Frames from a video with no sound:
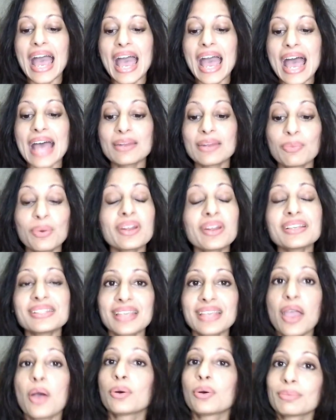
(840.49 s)
And when I
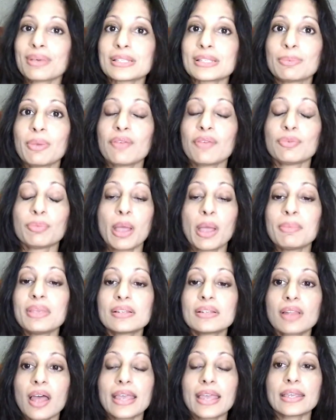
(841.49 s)
say old, musty perfume, I
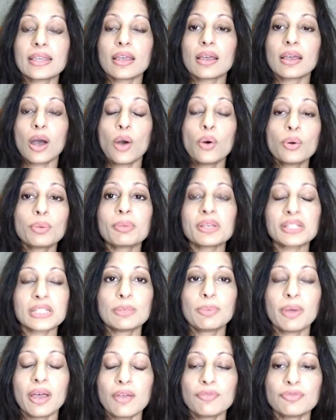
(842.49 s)
mean like Old
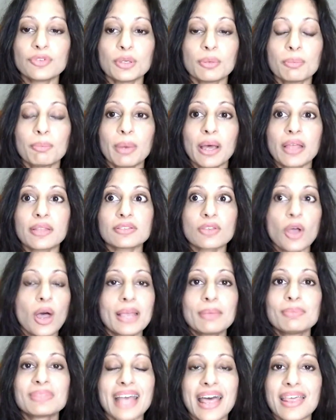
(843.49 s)
Musty perfume, but
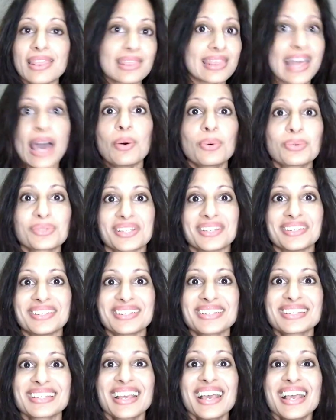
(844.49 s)
times a
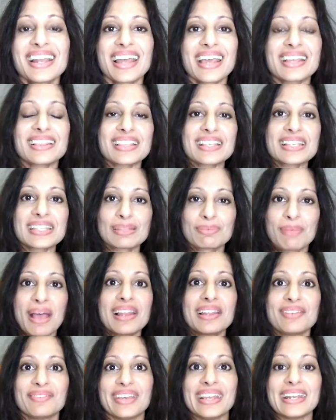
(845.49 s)
thousand. Like the
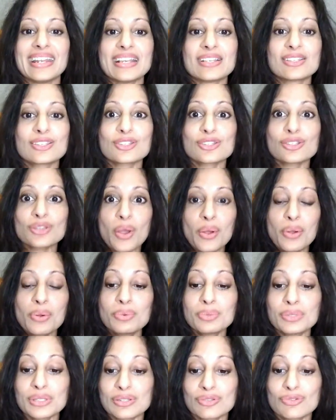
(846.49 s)
smell of it is
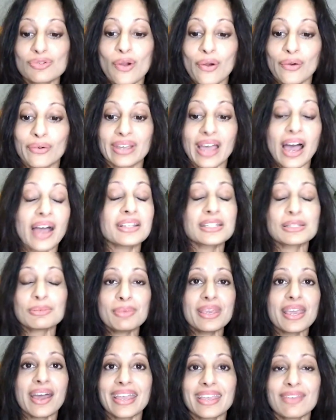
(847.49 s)
so strong. I, to
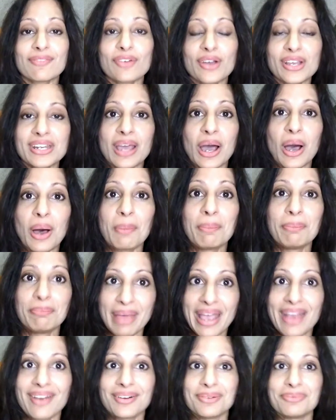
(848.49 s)
me, I find it
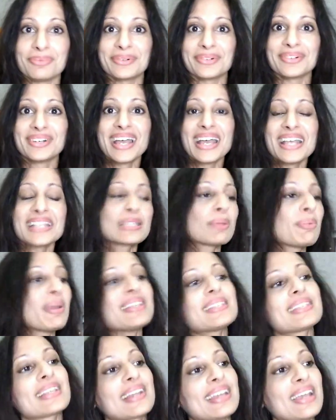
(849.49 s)
unbearable. So
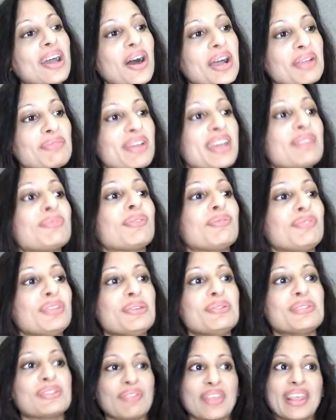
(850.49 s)
basically, I read
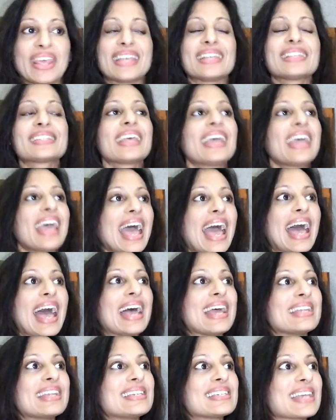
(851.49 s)
reviews of this,
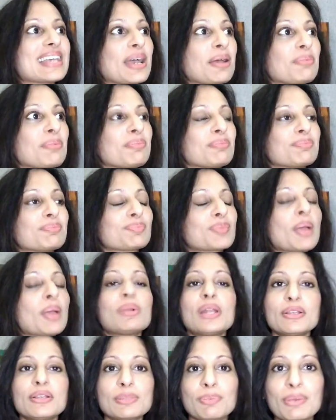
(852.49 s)
and um, there
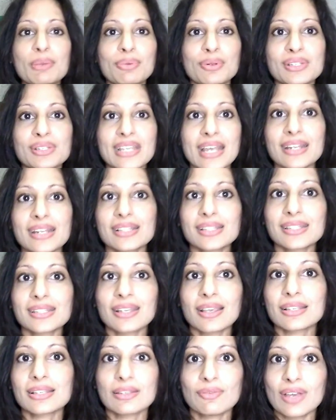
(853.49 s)
were loads of people who said it's
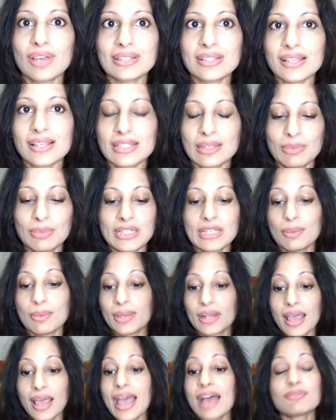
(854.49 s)
it's a fantastic medium,
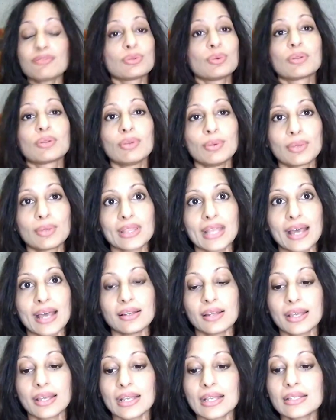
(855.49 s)
and I have to agree with that.
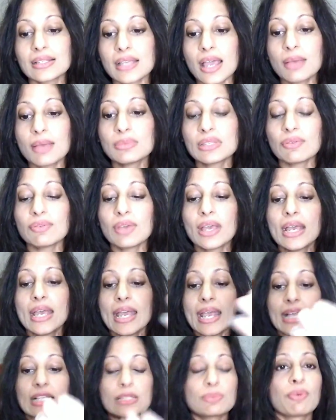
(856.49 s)
Like in terms of
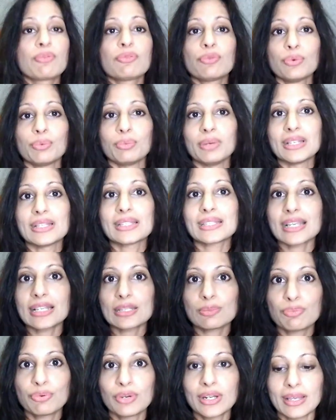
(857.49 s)
its performance,
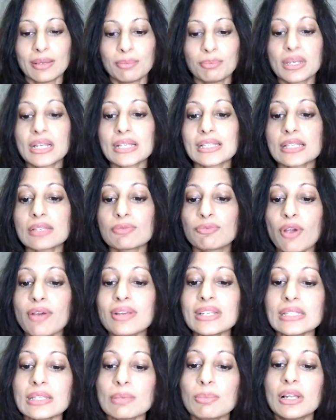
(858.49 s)
it's brilliant because it's
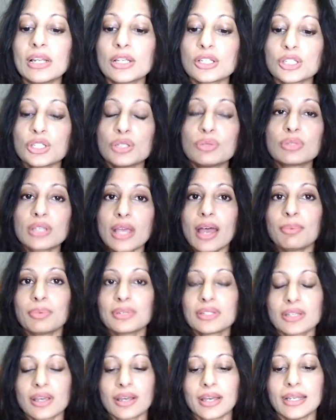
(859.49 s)
very similar to
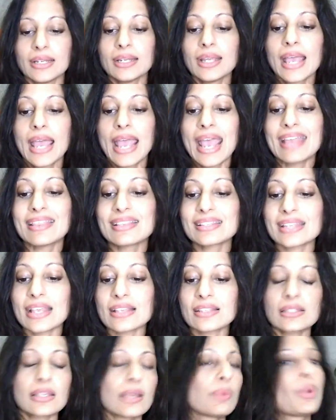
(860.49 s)
turpentine in the
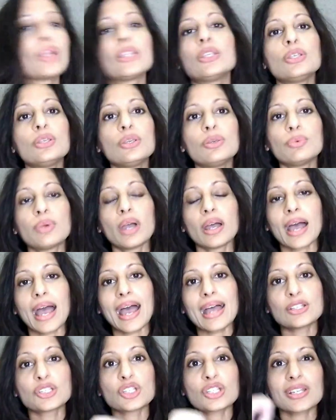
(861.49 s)
sense that when you
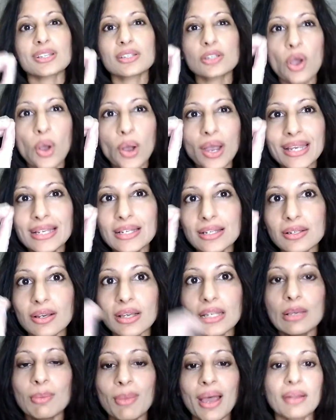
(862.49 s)
add just a tiny,
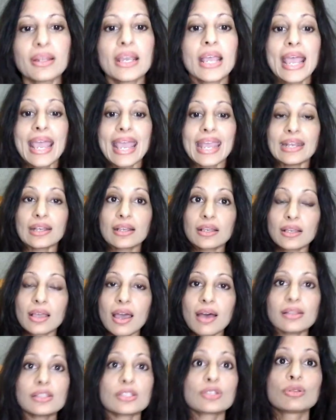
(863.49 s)
tiny amount, it
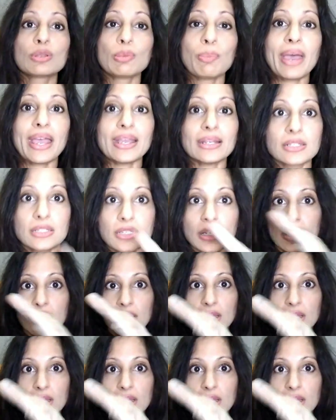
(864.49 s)
cuts through the paint.